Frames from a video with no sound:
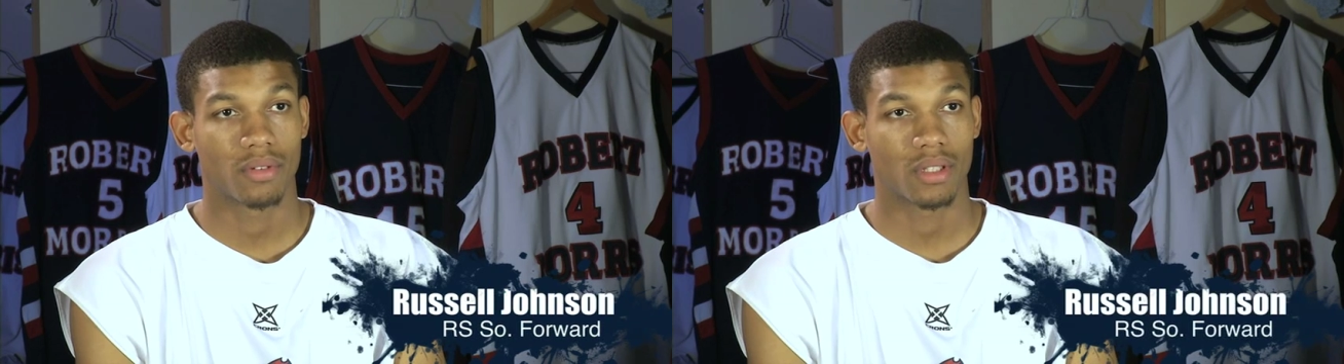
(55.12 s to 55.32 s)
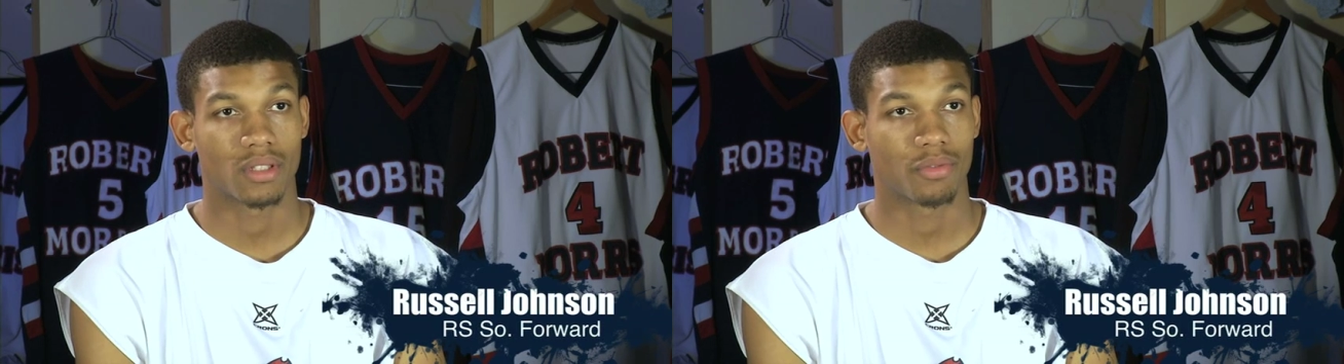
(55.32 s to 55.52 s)

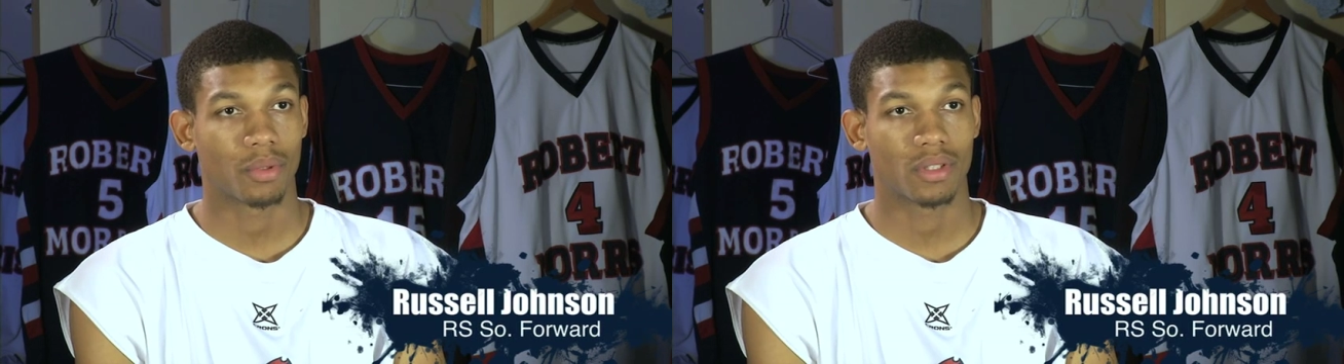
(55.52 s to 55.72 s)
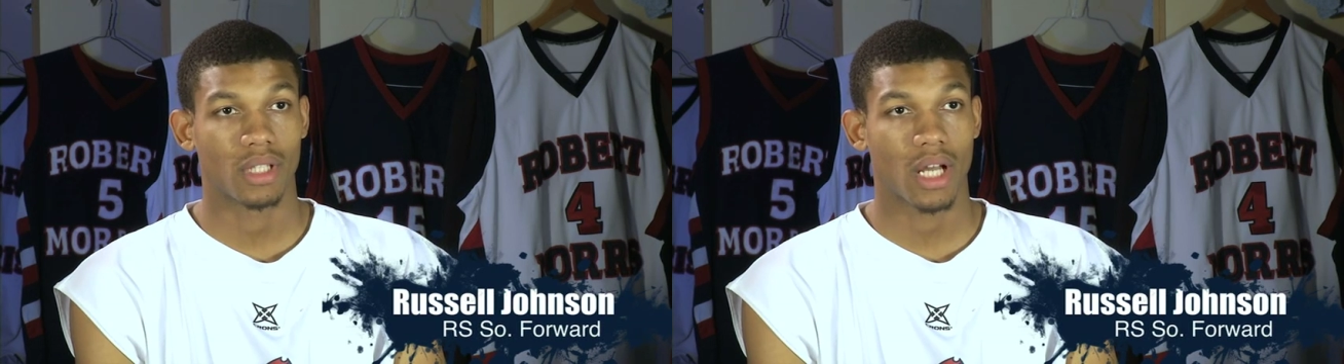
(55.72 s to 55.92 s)
because if we
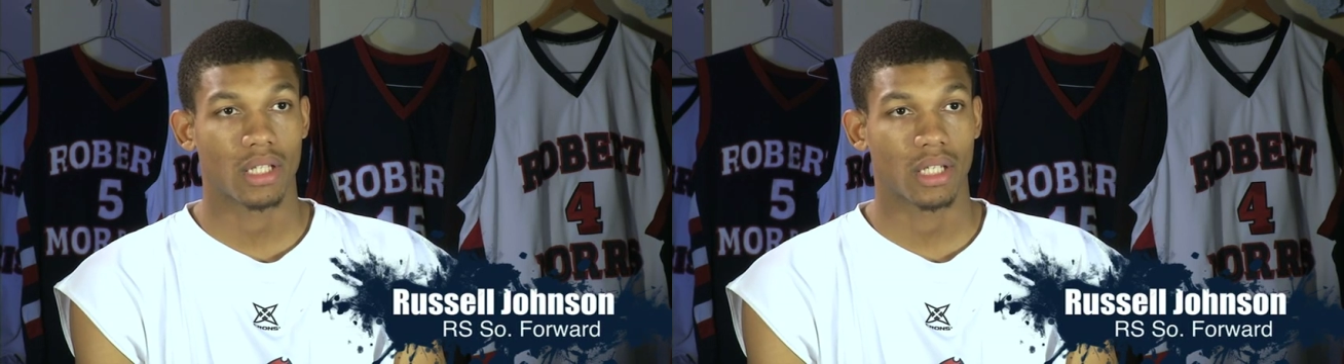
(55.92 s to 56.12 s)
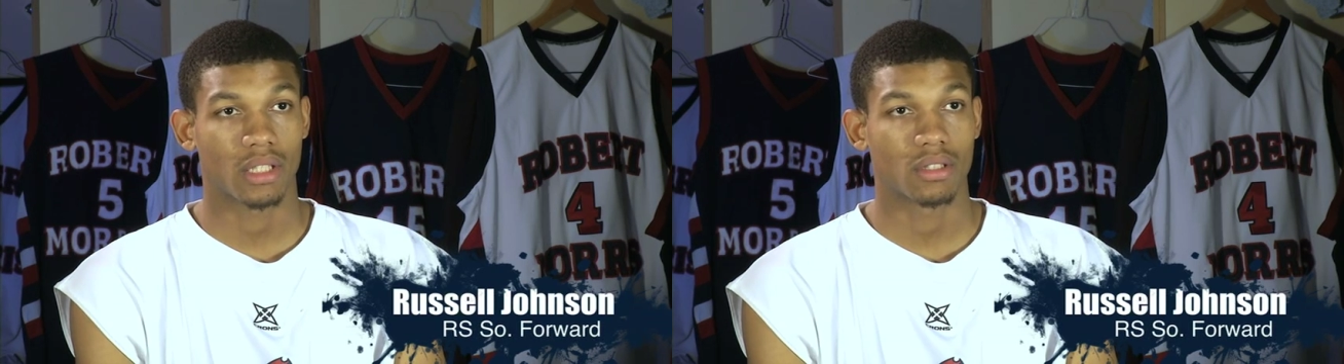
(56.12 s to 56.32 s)
was to got
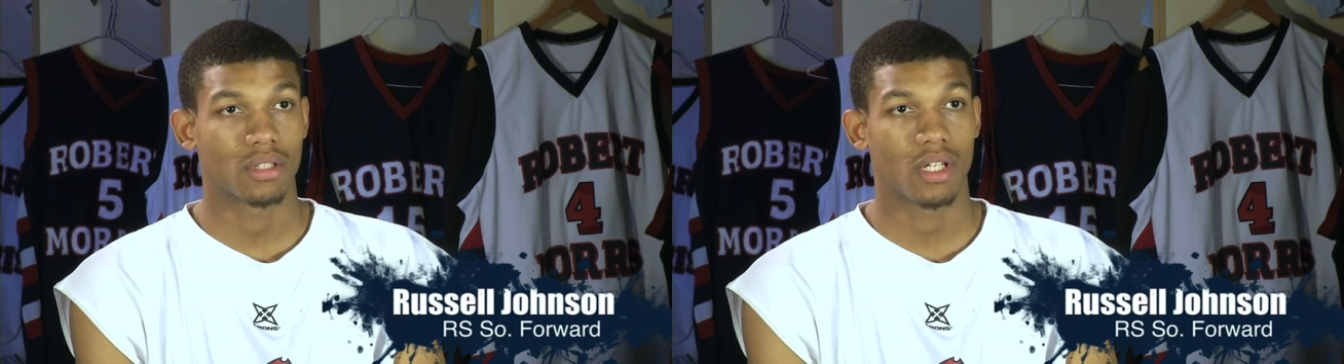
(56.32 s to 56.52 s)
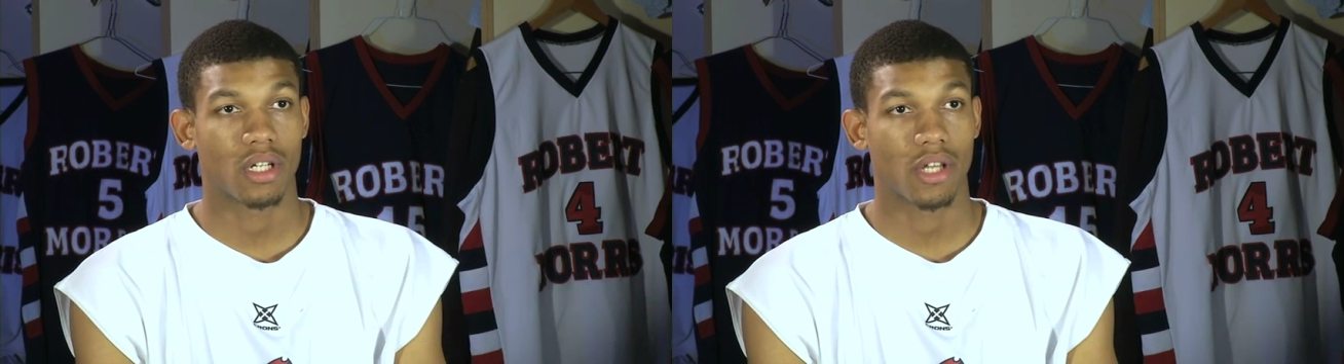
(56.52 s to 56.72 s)
like a,
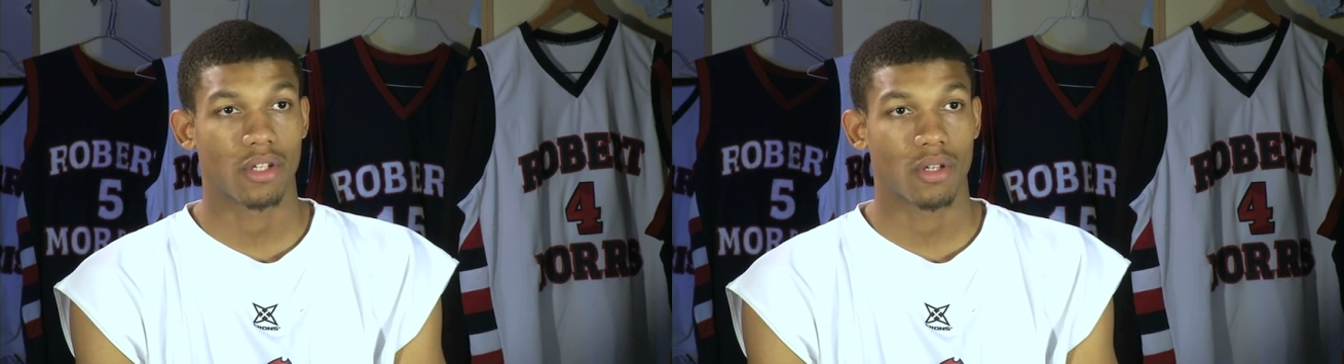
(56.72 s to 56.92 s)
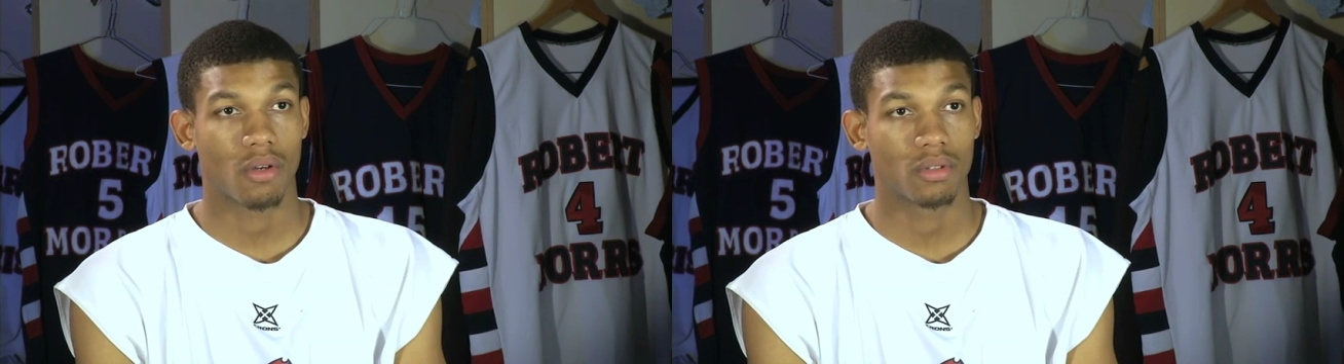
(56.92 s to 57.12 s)
get another
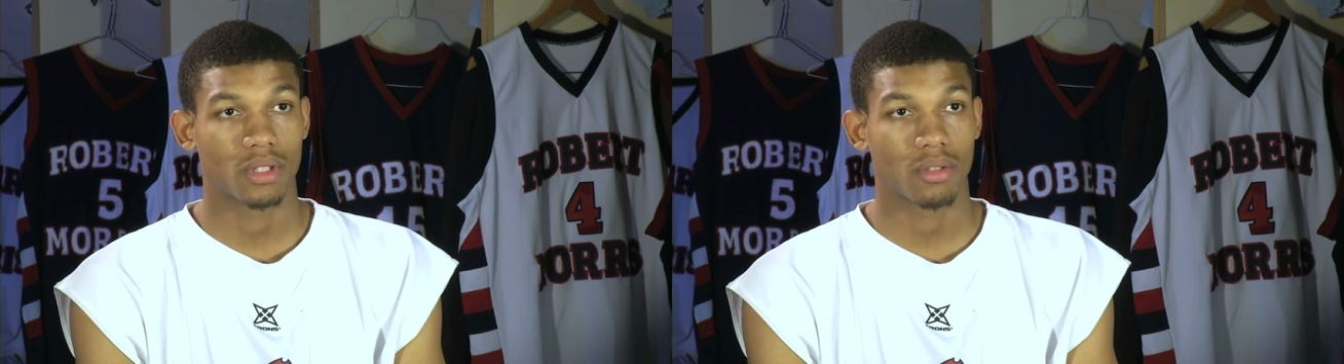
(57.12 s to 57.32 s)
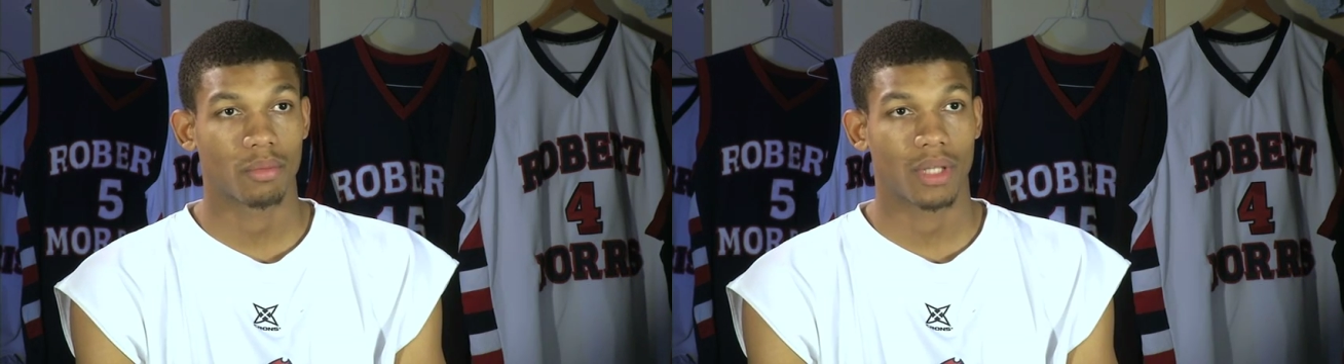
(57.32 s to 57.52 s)
coach,
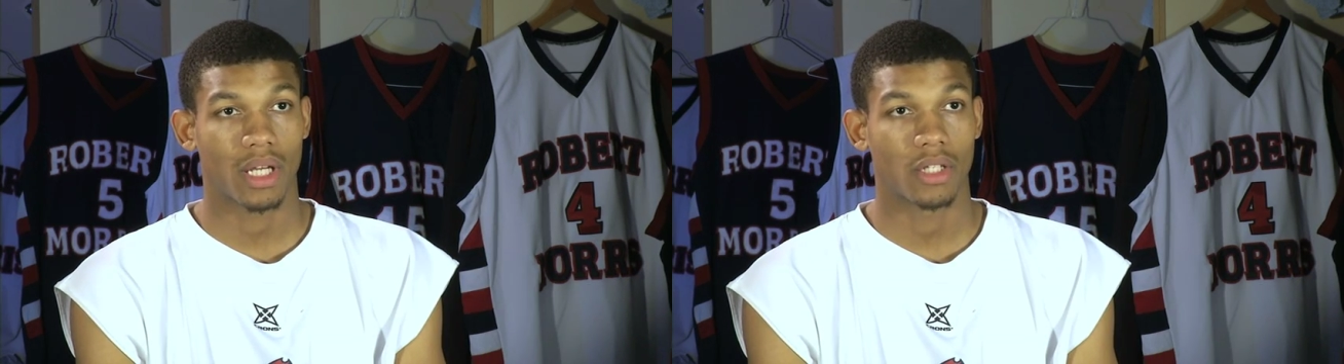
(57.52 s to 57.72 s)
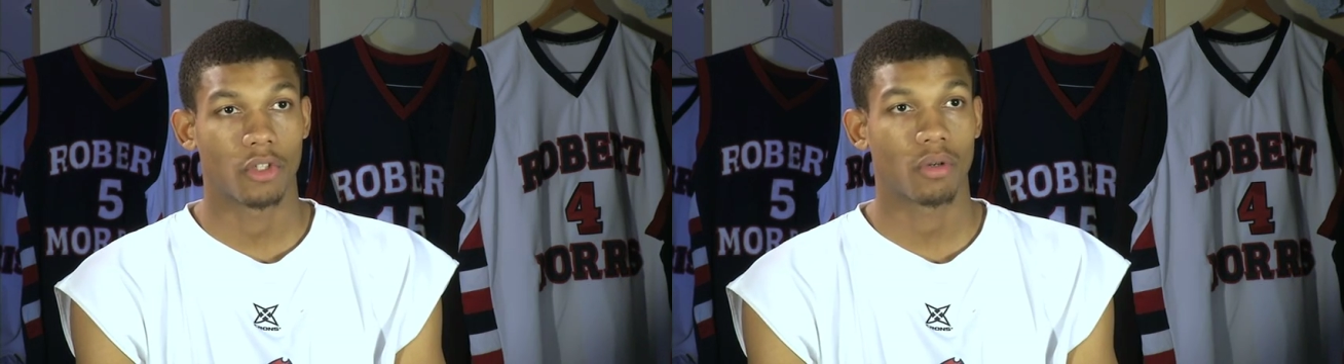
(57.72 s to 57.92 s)
then it'd be
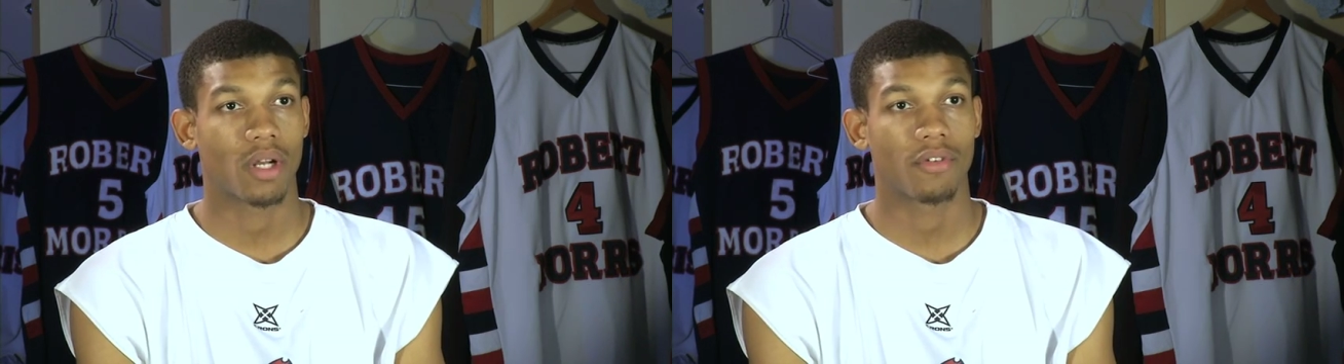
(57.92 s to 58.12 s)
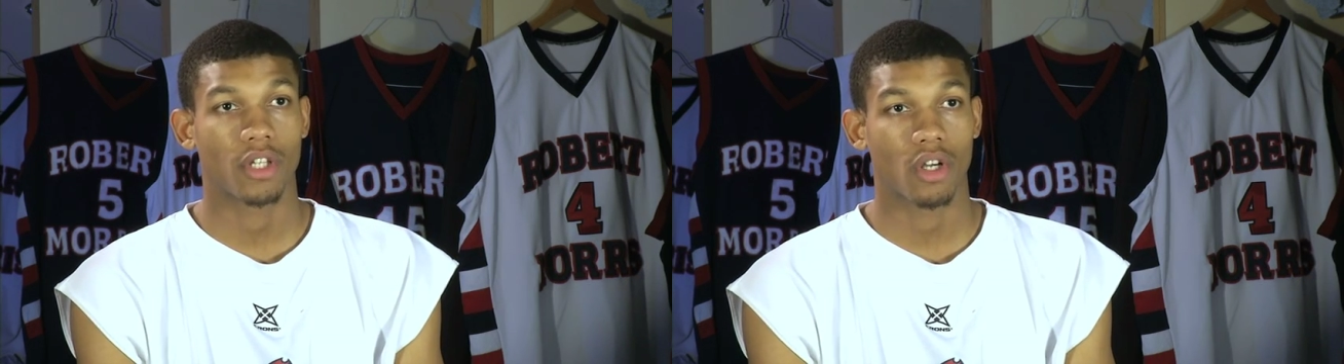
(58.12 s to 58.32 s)
like doing
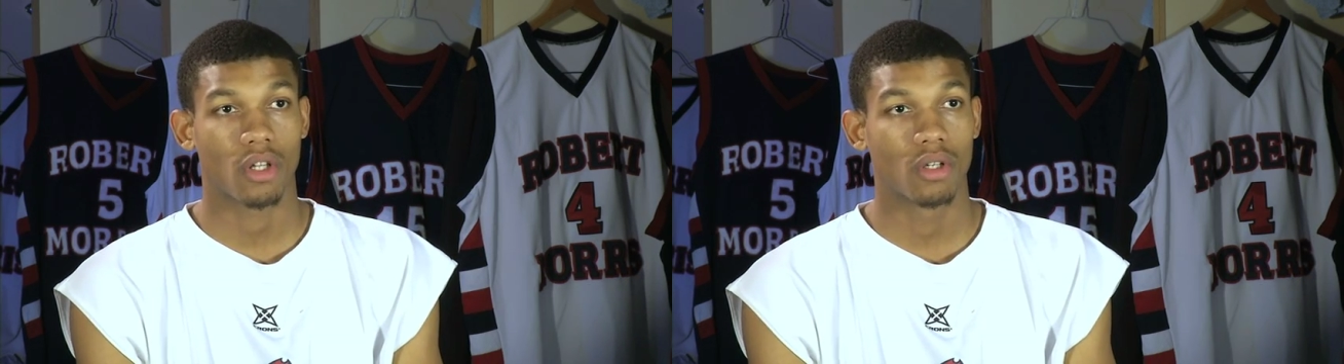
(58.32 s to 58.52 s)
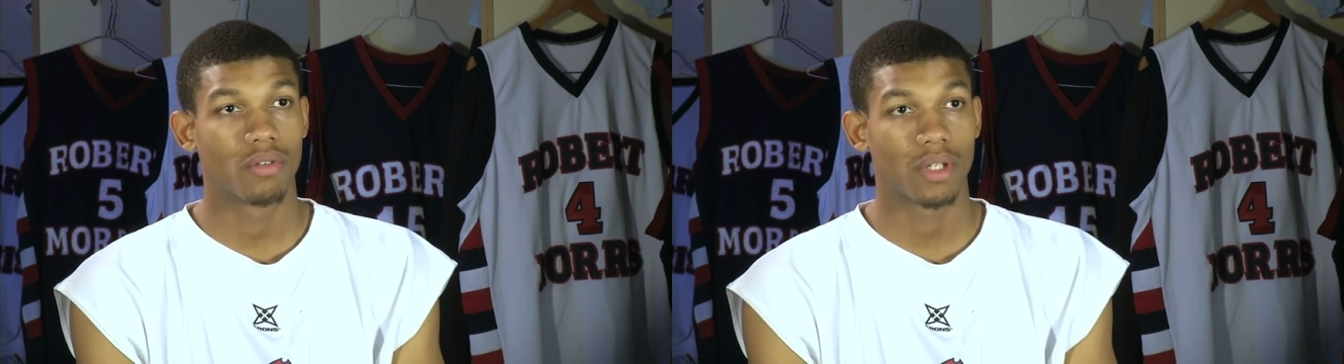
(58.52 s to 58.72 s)
everything
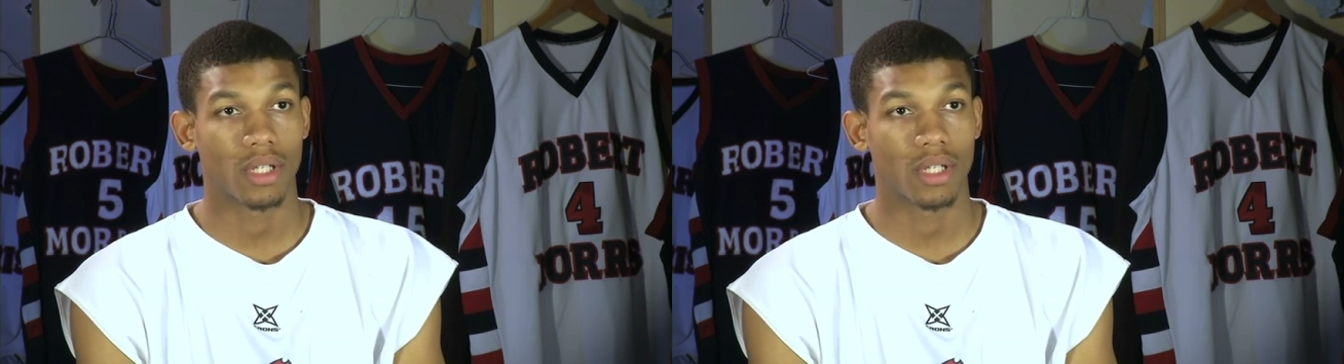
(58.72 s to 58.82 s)
all over